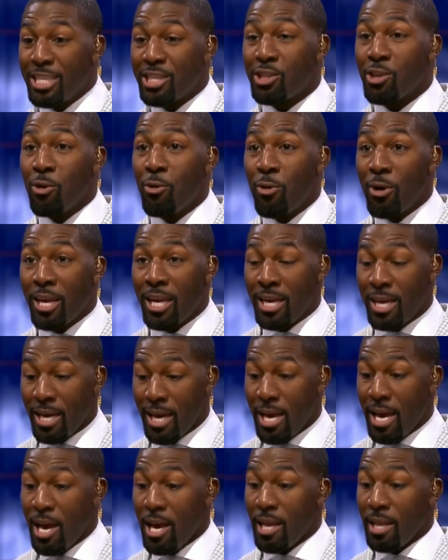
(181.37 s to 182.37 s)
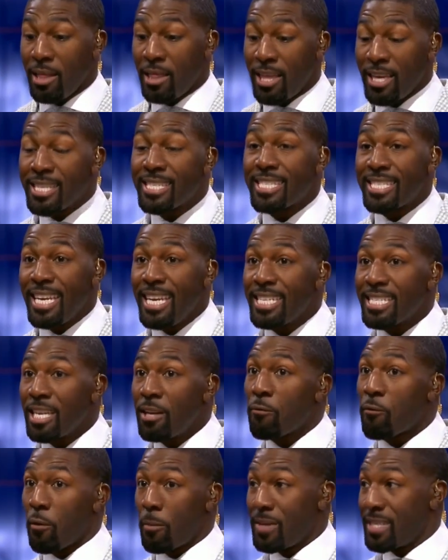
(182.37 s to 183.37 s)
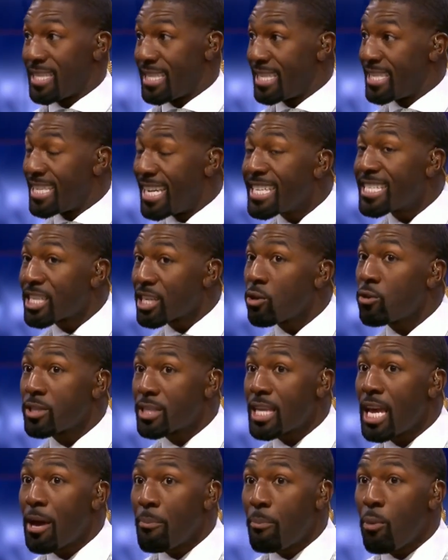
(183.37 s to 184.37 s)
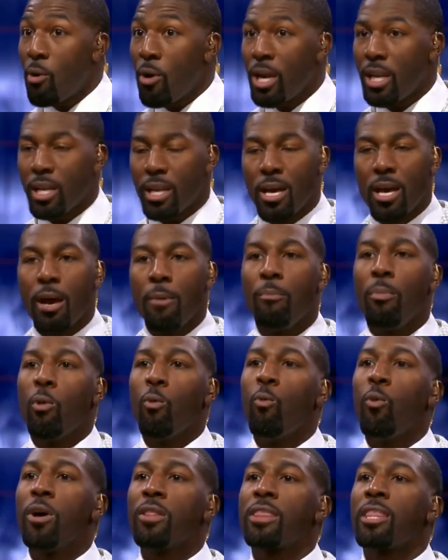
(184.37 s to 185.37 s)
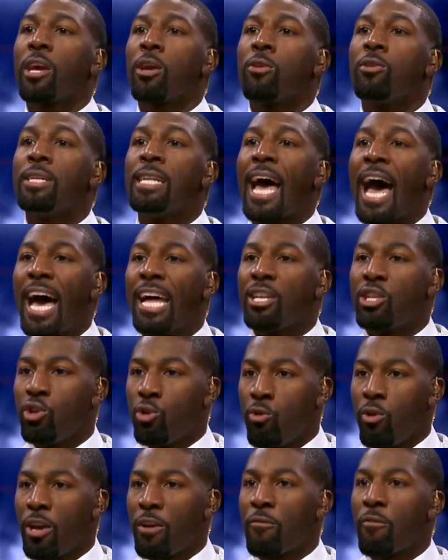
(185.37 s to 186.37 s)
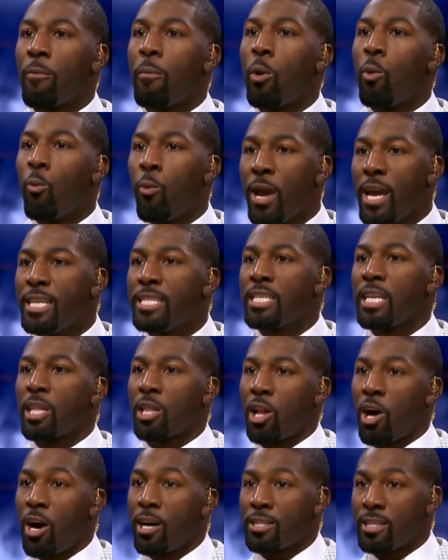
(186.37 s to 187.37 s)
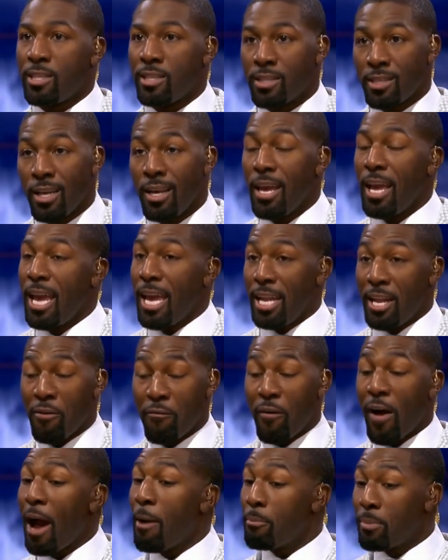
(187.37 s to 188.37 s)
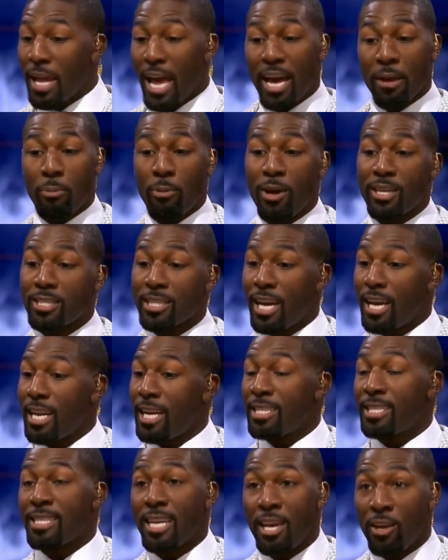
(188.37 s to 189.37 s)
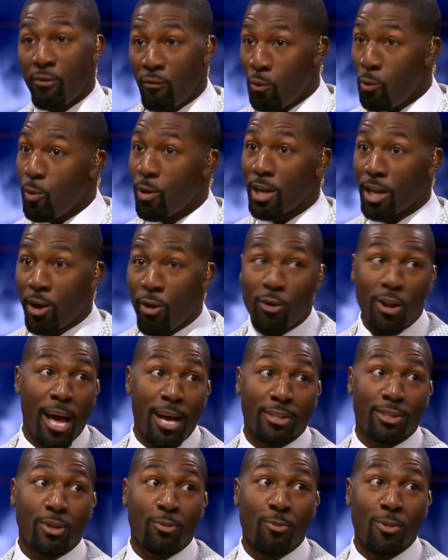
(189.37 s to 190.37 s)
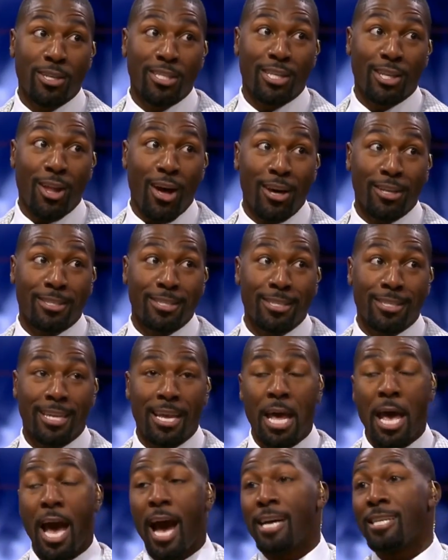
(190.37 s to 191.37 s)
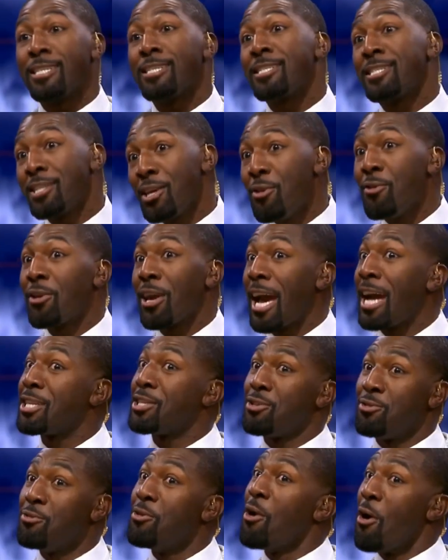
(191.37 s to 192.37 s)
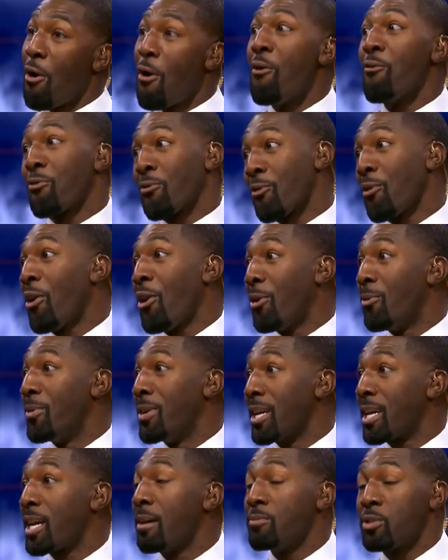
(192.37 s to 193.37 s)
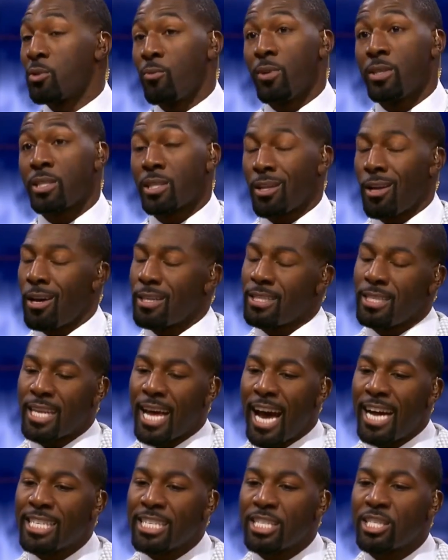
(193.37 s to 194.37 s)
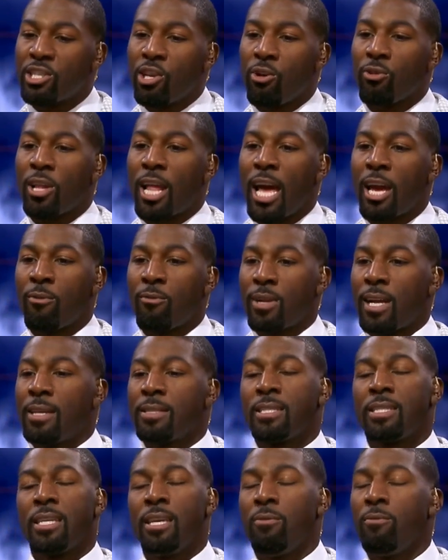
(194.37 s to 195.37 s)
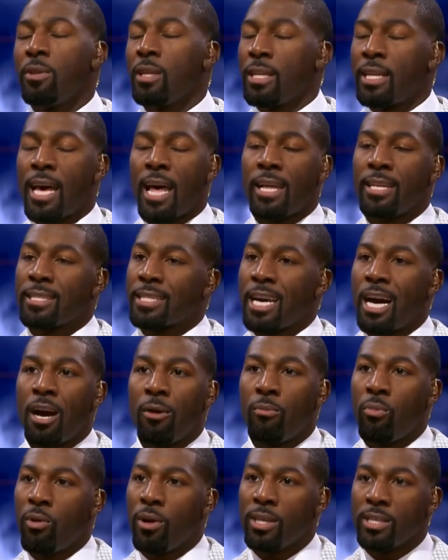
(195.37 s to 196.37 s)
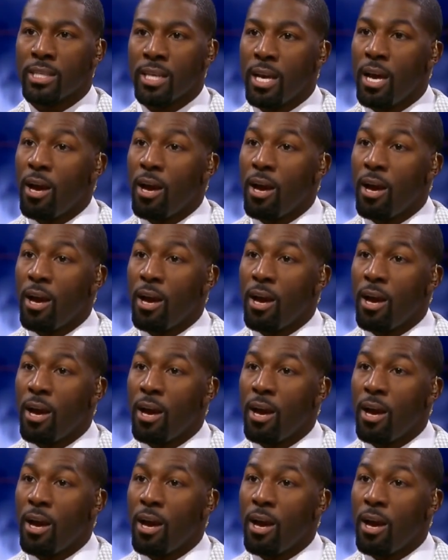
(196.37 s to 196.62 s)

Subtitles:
doing this season from a statistical standpoint, but what they're not doing from a wins and losses. And if I'm Dak Prescott, I say, if you want to go down to the wins and losses, I still got you overall when it comes to wins and losses. I just don't like what I see with the Dallas Cowboys